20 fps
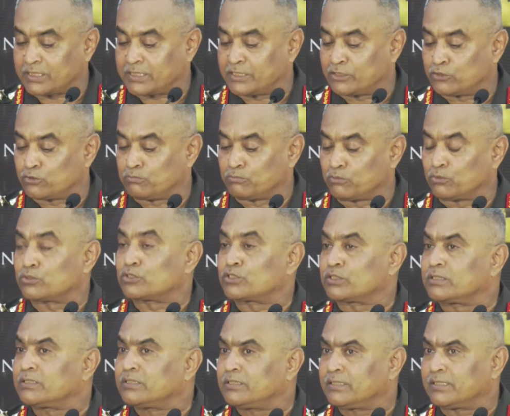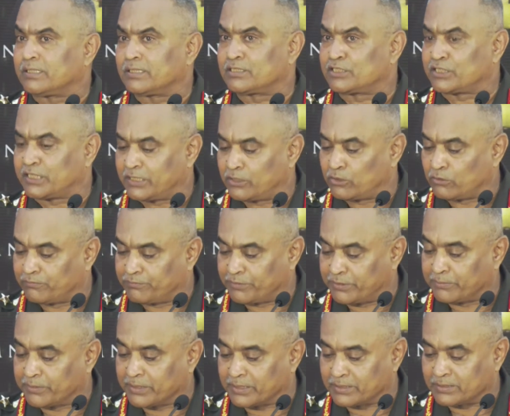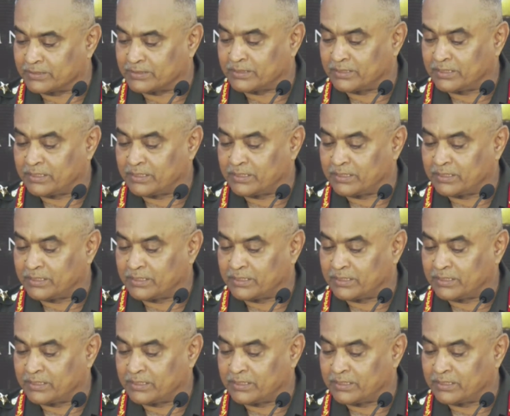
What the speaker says: into motion a chain of events